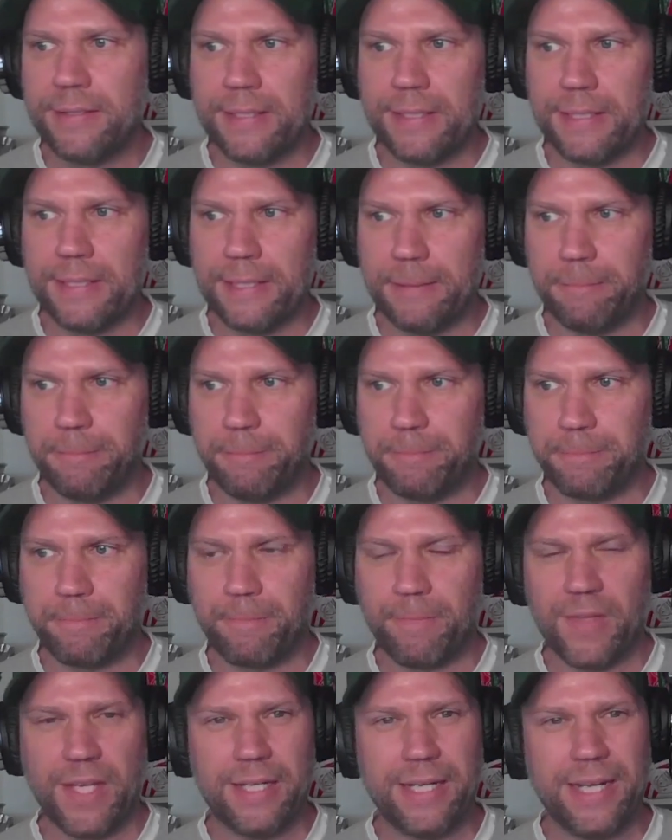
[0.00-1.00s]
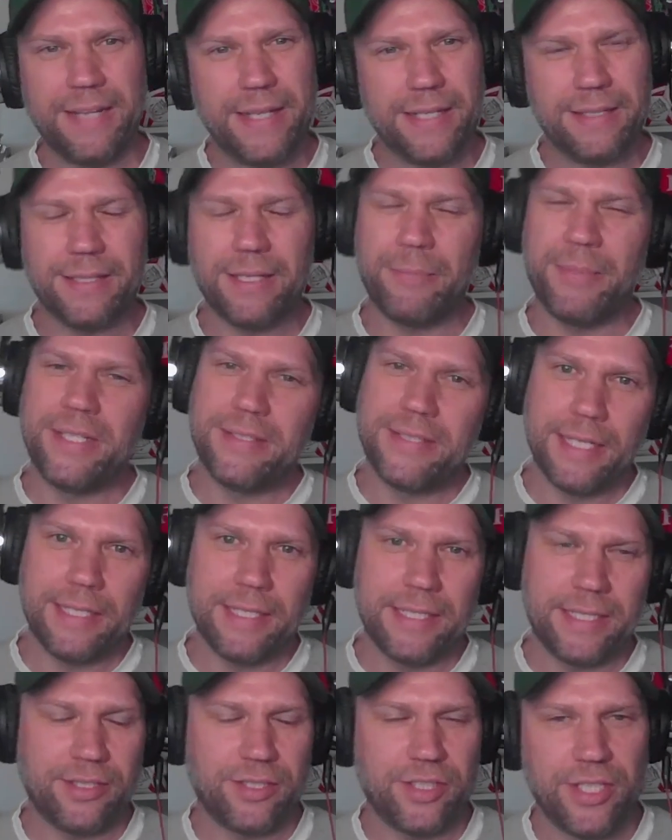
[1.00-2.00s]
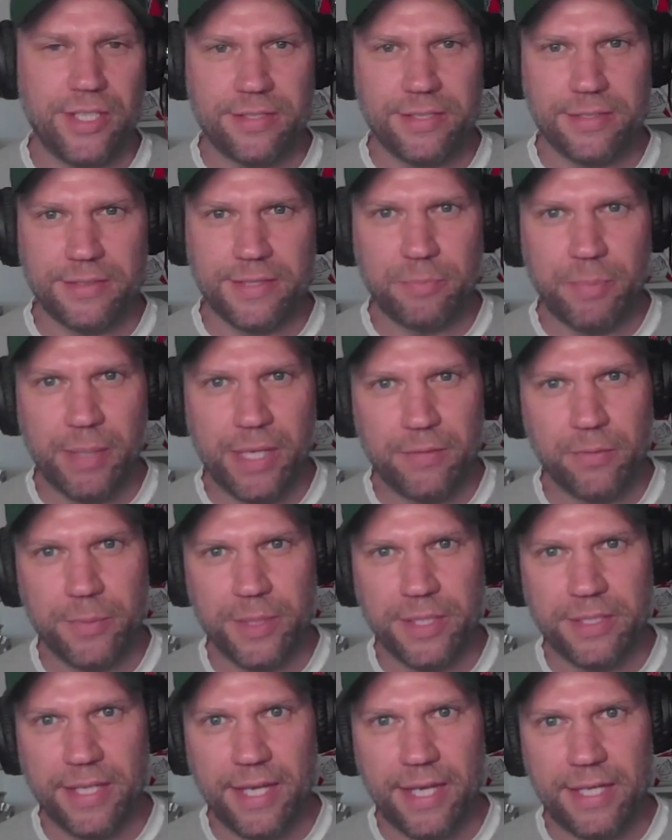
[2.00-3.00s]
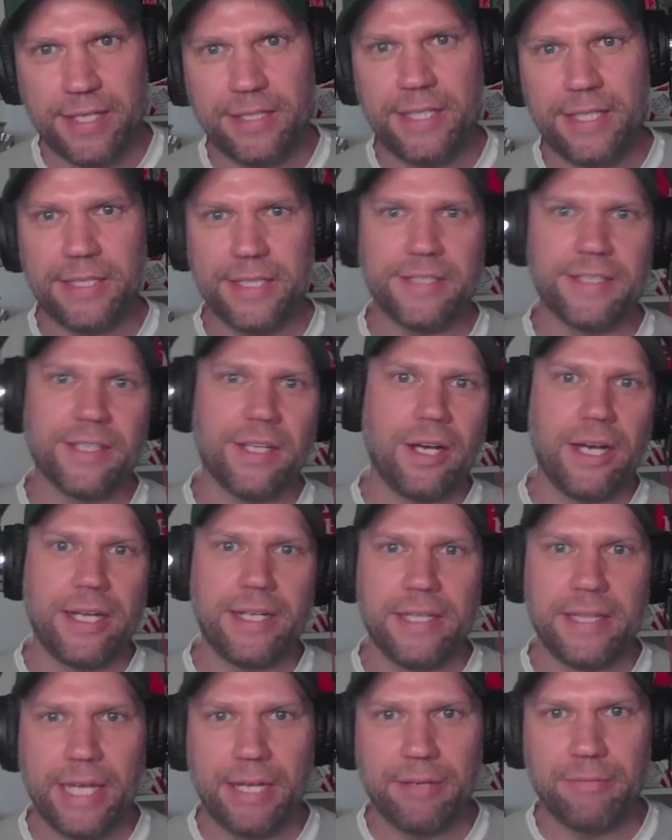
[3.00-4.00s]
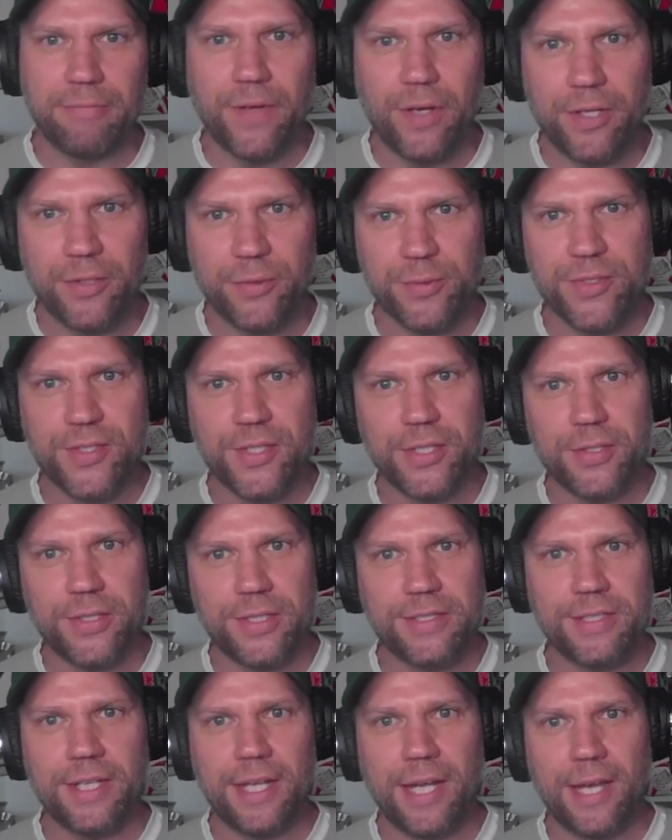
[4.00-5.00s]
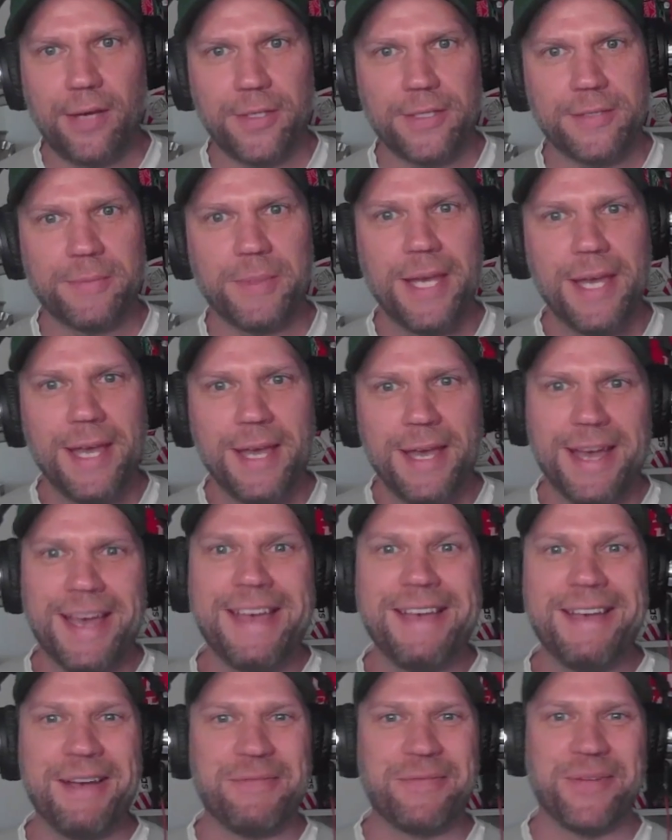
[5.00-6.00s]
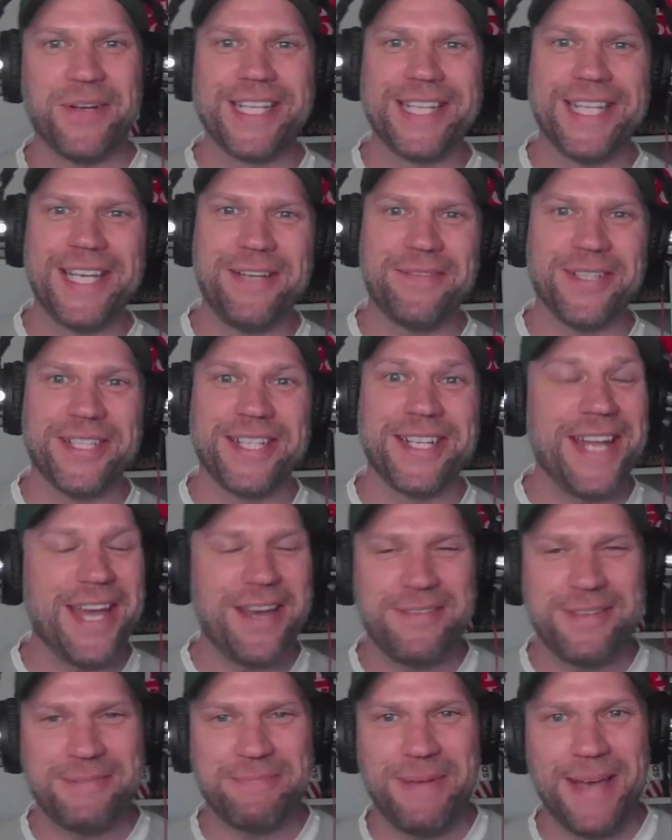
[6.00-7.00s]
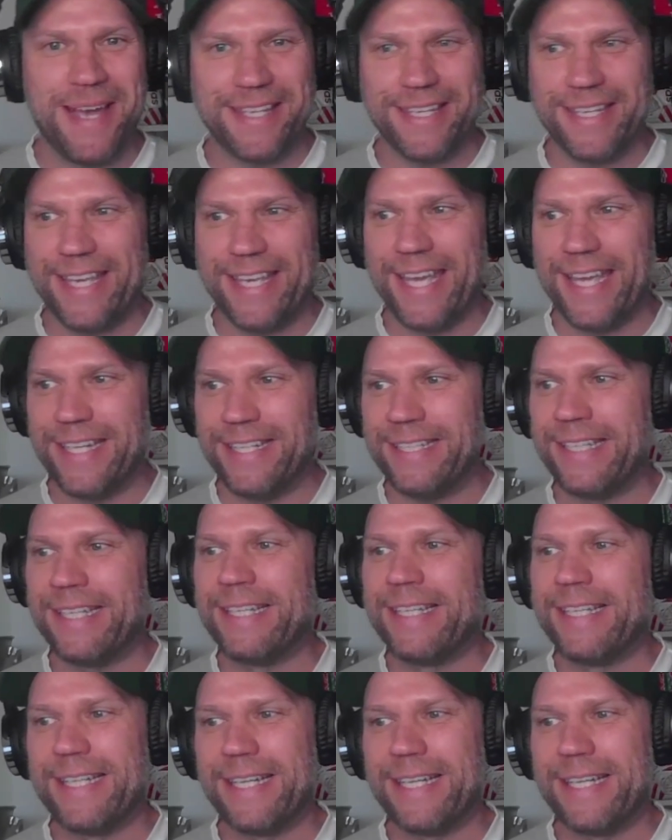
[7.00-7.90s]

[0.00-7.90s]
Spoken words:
And then, Delhi, Jesus, he's back from the dead. He nearly died in that final series, and now he's for Cleveland, and now he's back again.